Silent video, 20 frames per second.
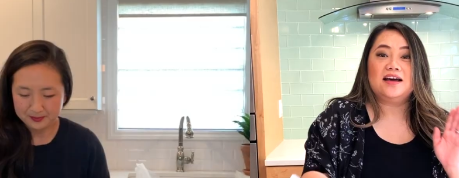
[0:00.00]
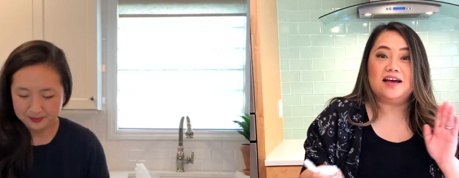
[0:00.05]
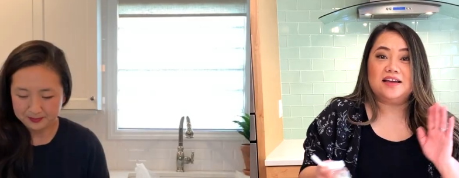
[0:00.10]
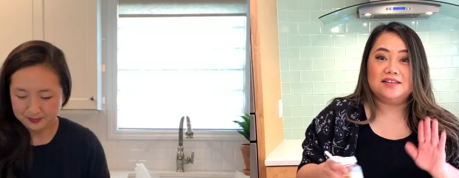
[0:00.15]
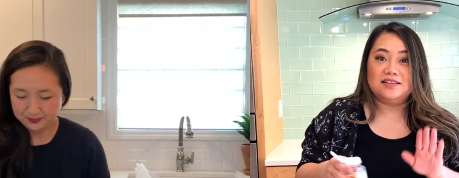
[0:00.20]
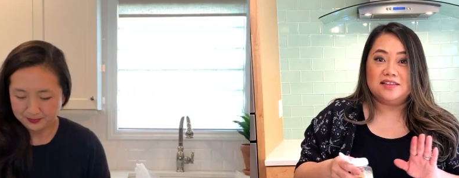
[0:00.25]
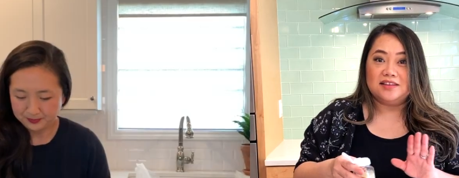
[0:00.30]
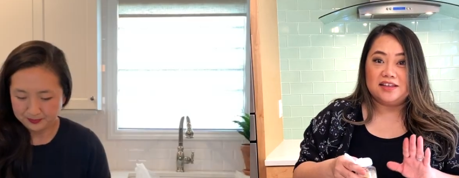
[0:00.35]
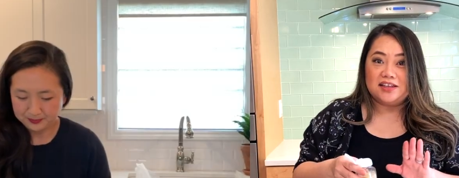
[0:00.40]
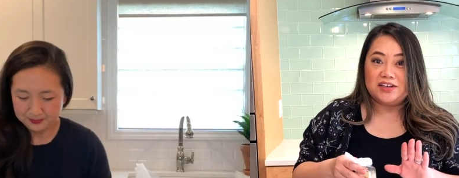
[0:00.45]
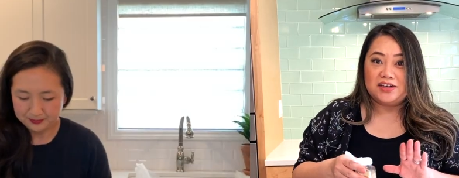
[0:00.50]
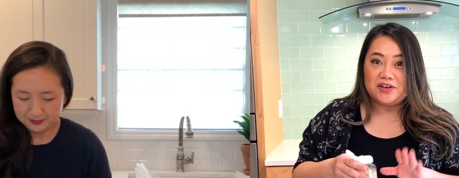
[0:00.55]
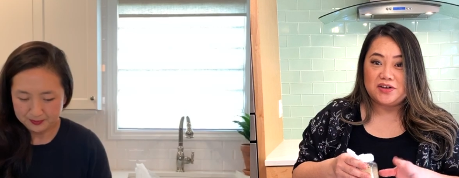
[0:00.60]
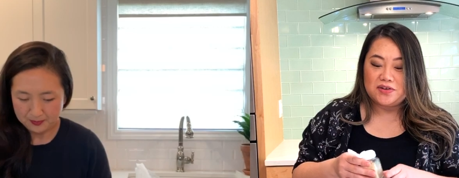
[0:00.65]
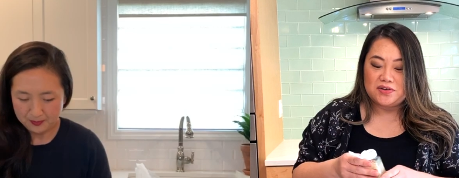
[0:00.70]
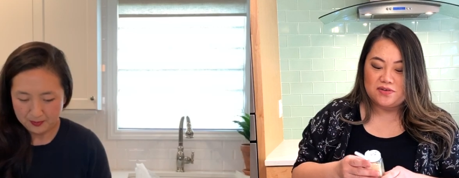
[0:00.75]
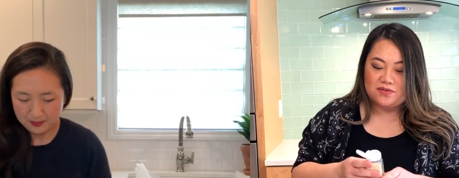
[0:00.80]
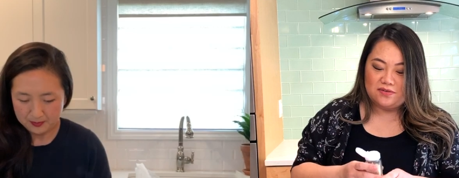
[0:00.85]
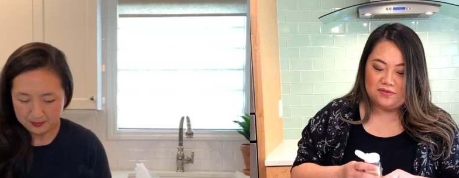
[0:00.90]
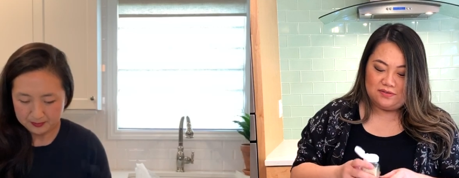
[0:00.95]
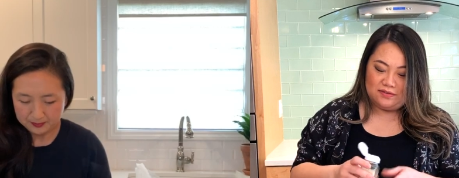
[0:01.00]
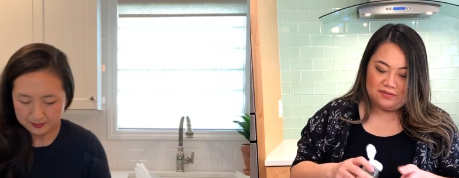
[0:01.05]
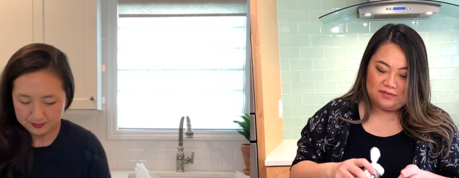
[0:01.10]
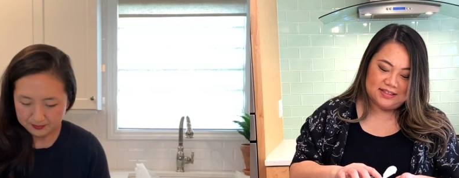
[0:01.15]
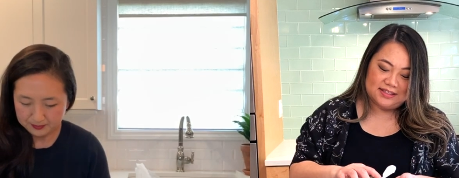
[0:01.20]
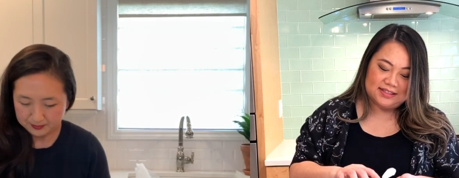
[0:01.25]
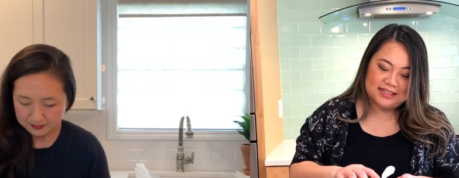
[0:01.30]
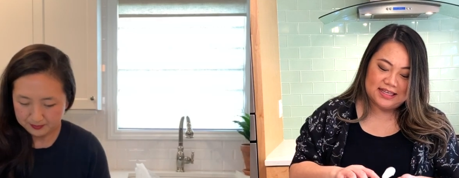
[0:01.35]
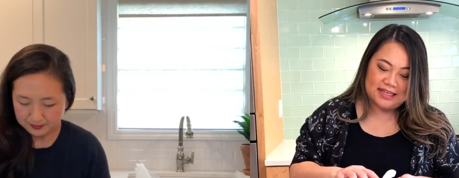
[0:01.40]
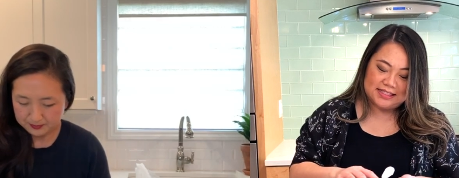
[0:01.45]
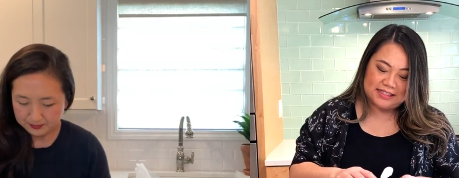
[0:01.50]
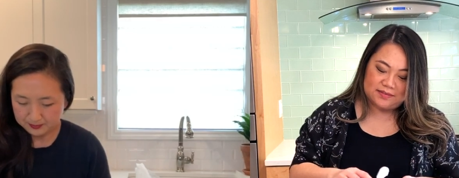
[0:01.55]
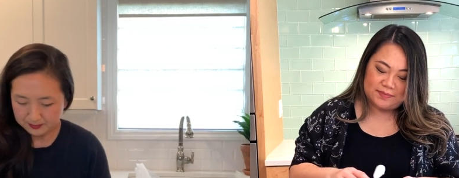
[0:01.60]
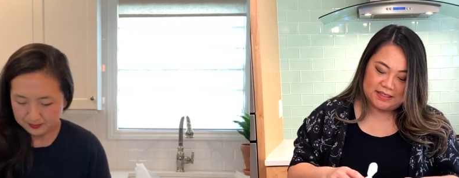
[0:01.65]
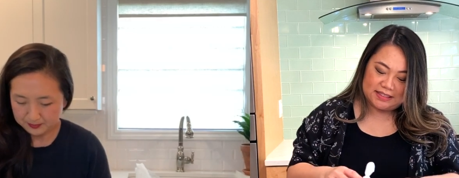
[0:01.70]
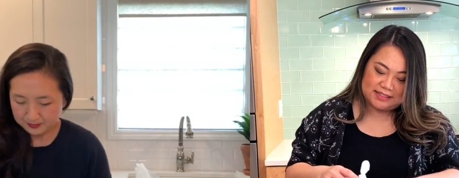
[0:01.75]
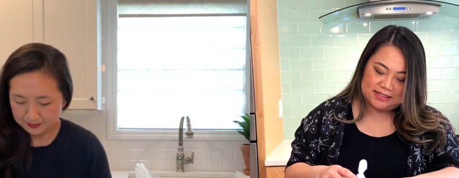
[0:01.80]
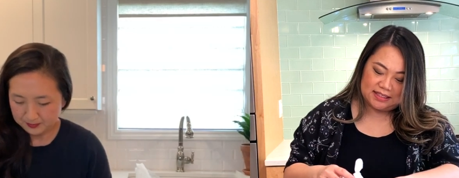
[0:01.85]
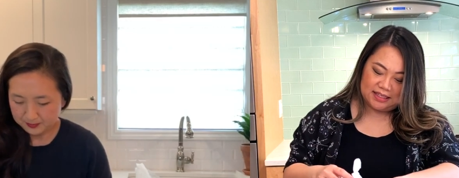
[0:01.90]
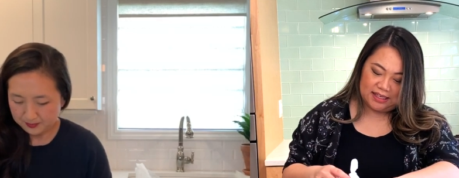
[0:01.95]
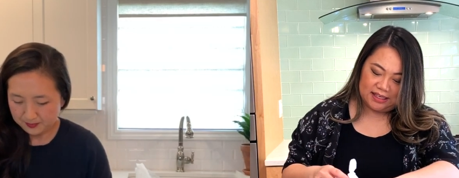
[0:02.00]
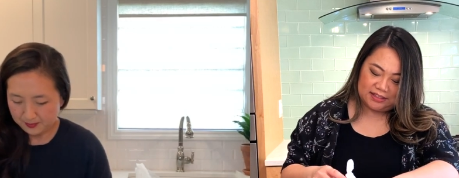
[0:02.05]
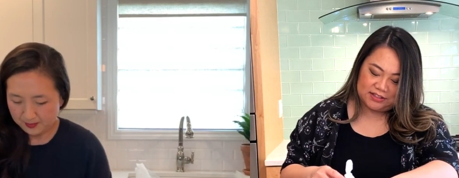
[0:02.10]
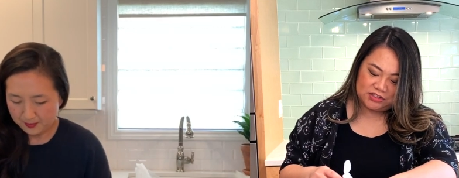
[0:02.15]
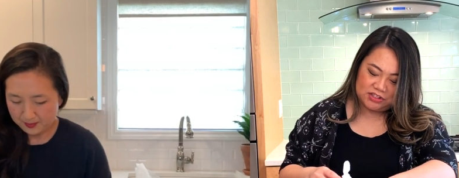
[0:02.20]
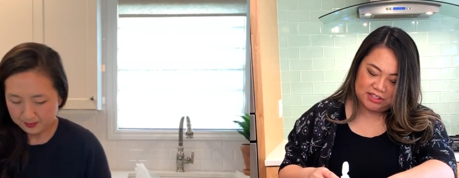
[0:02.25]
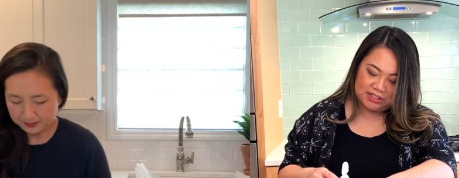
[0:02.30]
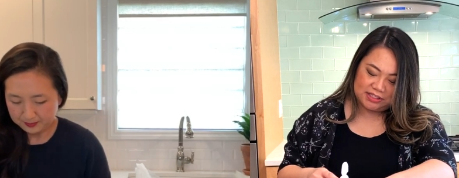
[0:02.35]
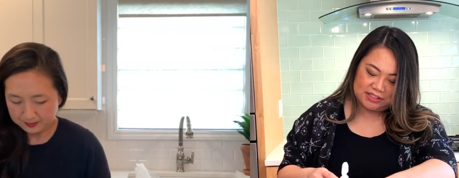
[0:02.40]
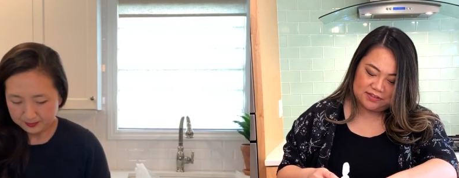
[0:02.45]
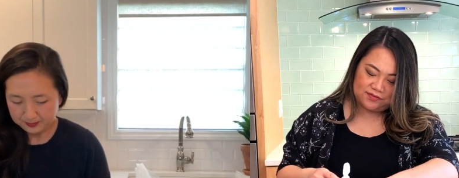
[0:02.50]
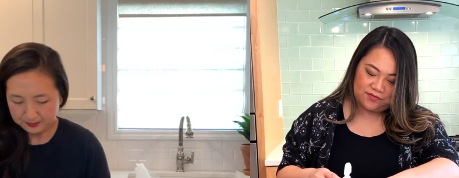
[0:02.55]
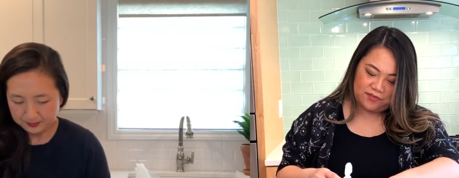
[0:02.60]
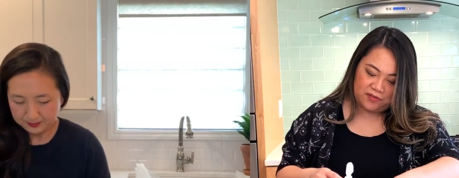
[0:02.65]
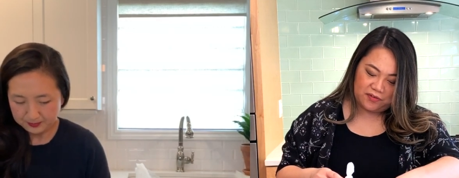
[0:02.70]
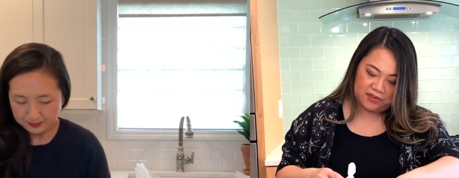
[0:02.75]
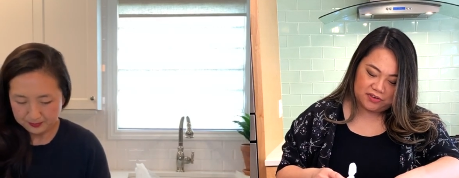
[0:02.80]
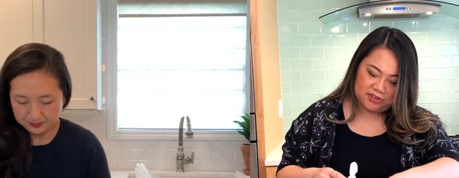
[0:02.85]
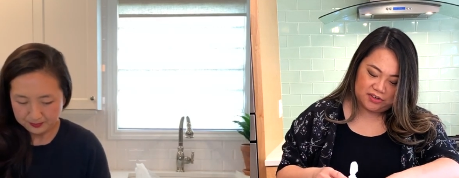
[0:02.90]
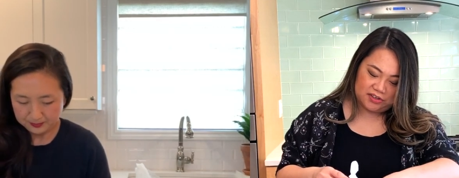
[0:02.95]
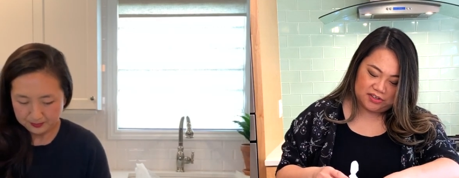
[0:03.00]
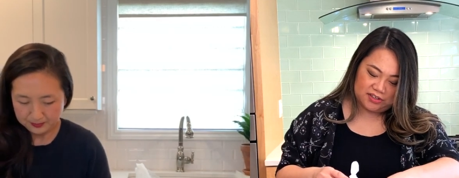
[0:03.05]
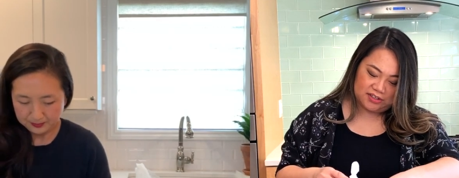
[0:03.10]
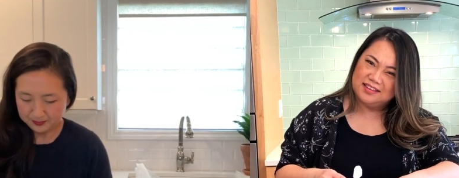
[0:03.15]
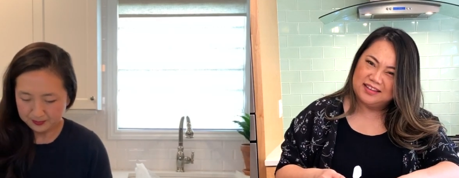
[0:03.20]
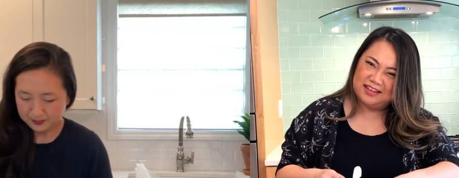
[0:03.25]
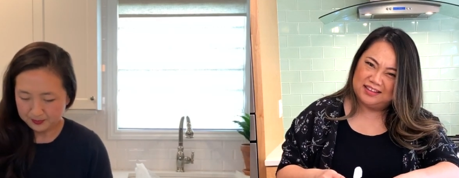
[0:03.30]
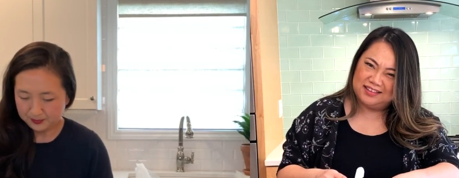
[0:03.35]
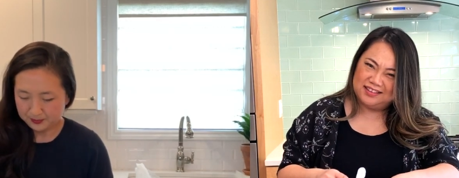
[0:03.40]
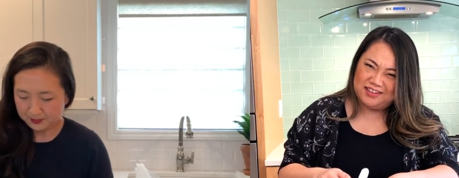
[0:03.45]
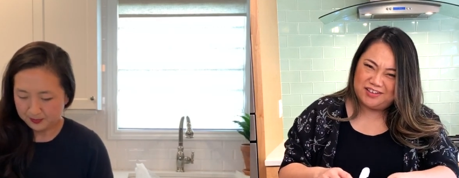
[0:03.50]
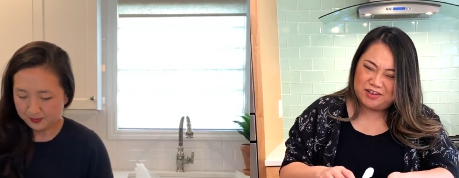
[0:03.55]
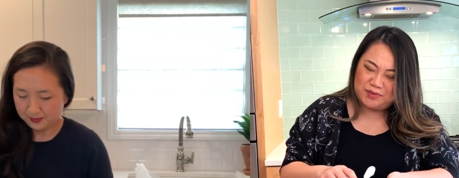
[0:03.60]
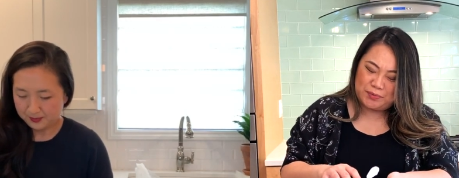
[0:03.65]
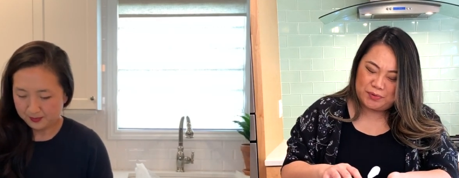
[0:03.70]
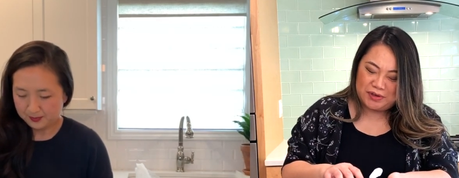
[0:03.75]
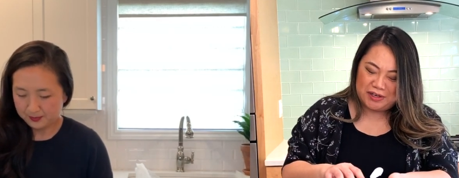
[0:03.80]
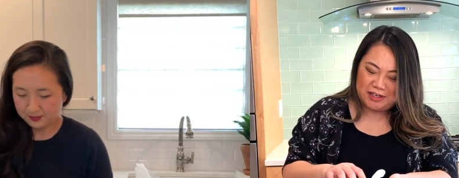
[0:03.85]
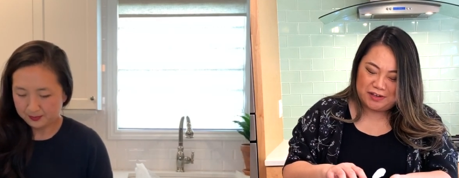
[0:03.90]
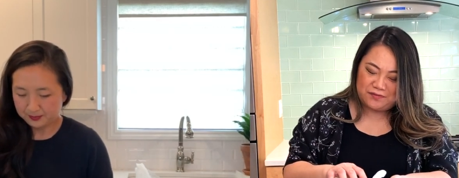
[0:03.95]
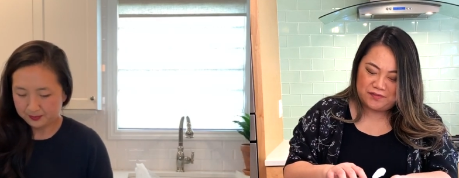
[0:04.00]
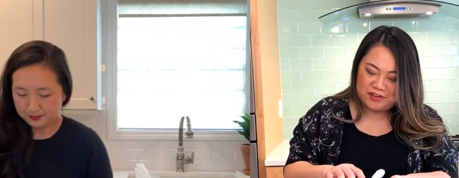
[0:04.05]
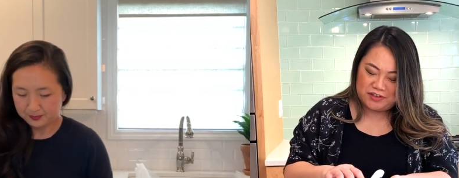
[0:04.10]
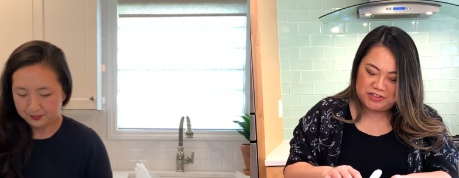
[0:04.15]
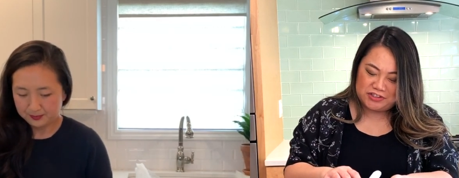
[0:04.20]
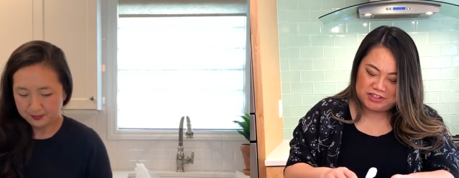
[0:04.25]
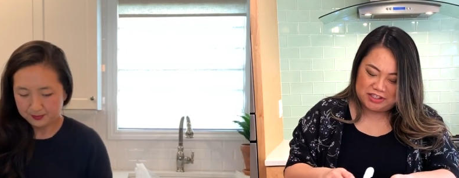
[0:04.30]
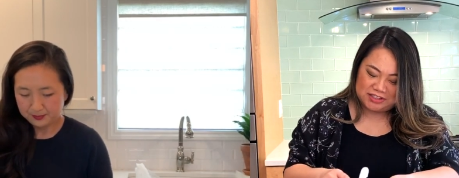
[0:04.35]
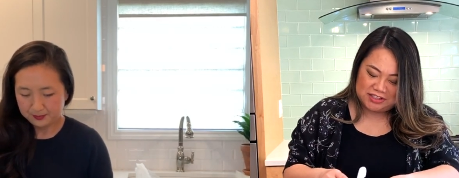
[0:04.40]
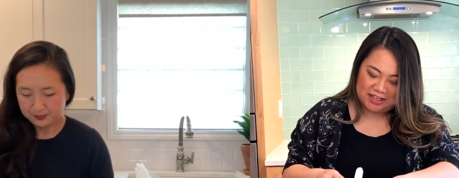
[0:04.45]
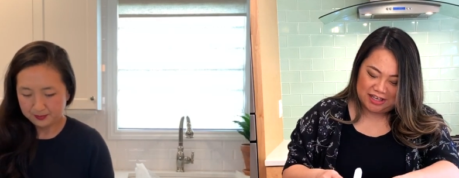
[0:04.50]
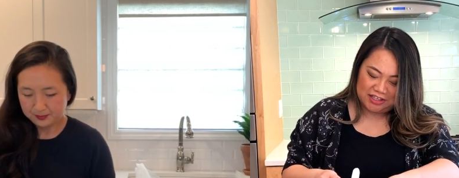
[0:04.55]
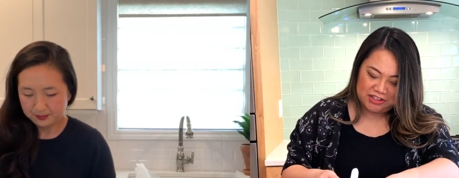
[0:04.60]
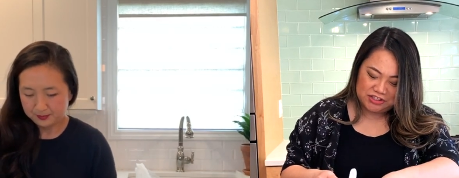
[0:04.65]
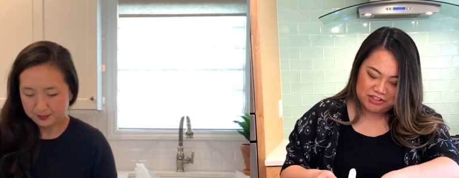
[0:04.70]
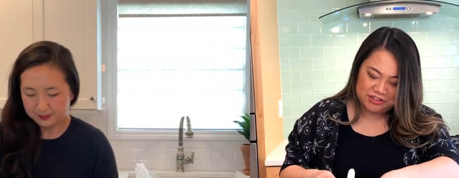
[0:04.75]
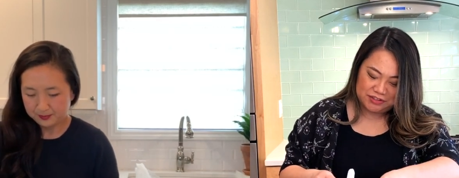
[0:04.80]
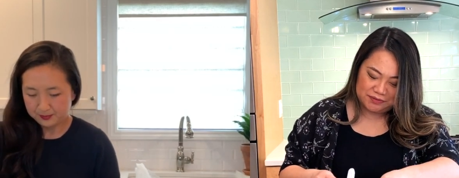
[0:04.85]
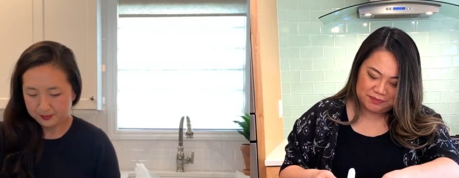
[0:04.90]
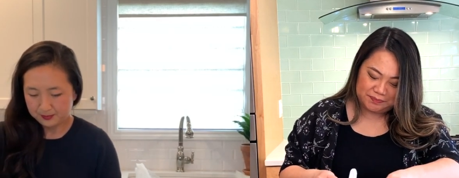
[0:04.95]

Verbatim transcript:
Speaker 1: A little sesame seeds just for that little pretty finishing touch.